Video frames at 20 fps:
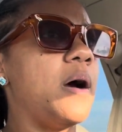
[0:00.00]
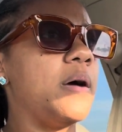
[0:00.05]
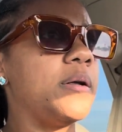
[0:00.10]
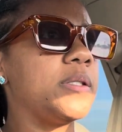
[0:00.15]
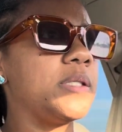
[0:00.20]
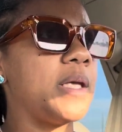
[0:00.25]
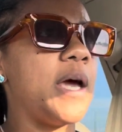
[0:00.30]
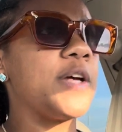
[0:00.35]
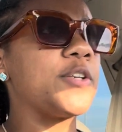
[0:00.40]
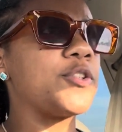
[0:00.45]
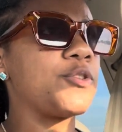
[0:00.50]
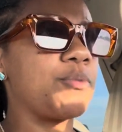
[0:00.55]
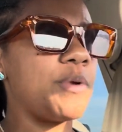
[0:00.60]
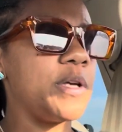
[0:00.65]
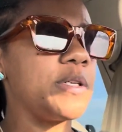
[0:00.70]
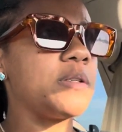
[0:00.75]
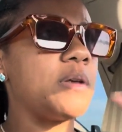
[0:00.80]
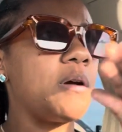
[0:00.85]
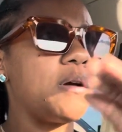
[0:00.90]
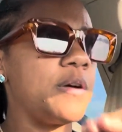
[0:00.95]
Tax
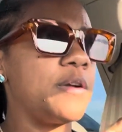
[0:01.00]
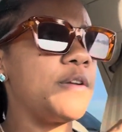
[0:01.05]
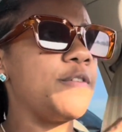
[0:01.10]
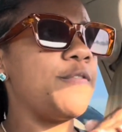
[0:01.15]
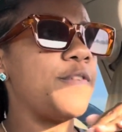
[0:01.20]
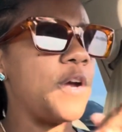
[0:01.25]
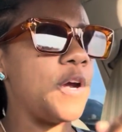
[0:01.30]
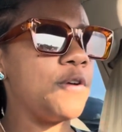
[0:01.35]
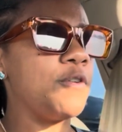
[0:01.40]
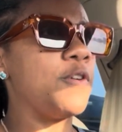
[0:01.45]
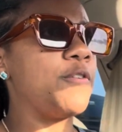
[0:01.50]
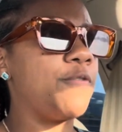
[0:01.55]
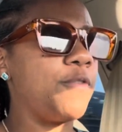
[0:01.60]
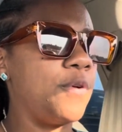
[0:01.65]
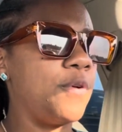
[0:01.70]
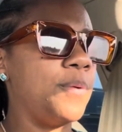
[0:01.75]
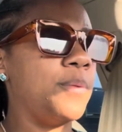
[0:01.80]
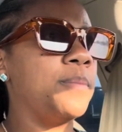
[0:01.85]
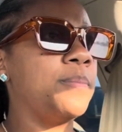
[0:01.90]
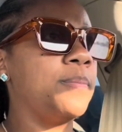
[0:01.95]
rates are going to vary
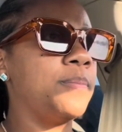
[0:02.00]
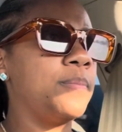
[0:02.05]
from